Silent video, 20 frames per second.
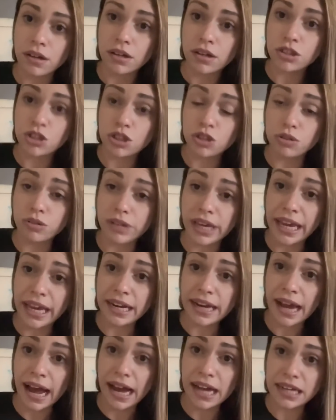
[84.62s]
to
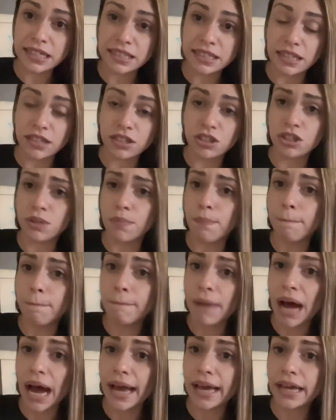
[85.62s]
gain access to
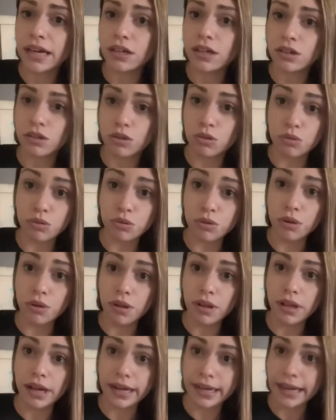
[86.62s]
my
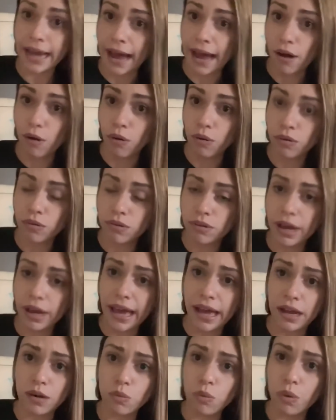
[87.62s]
Google account.
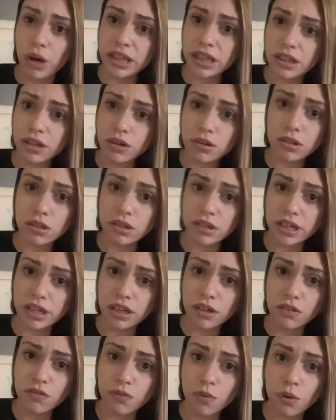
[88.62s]
And what they're
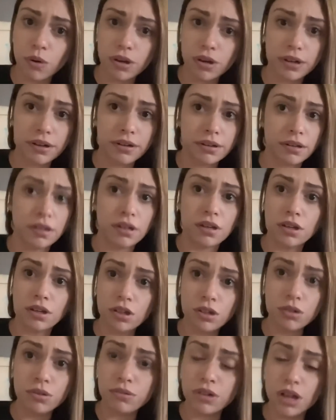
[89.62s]
looking for,
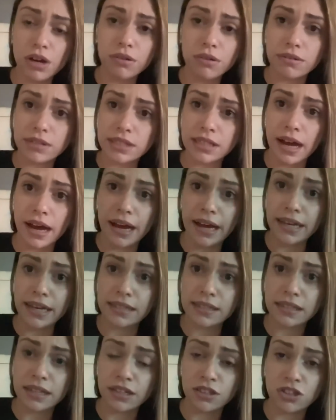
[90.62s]
who knows,
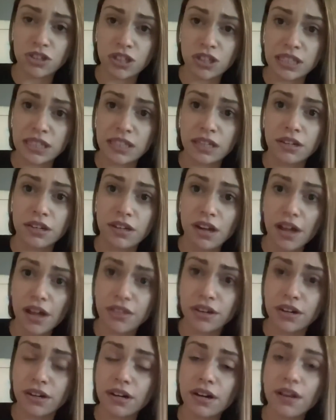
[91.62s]
guys? It's just
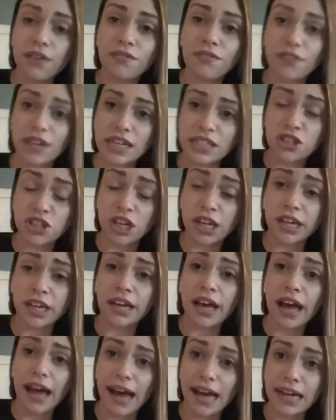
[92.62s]
another
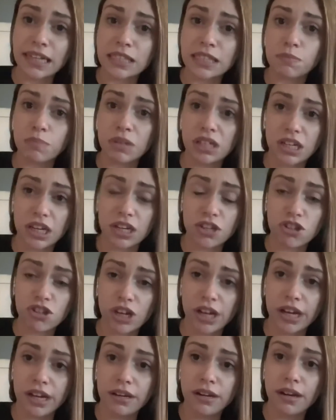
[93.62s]
fishing
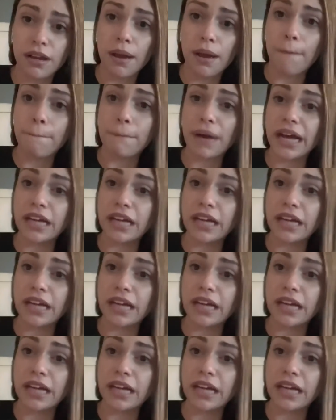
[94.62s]
expedition by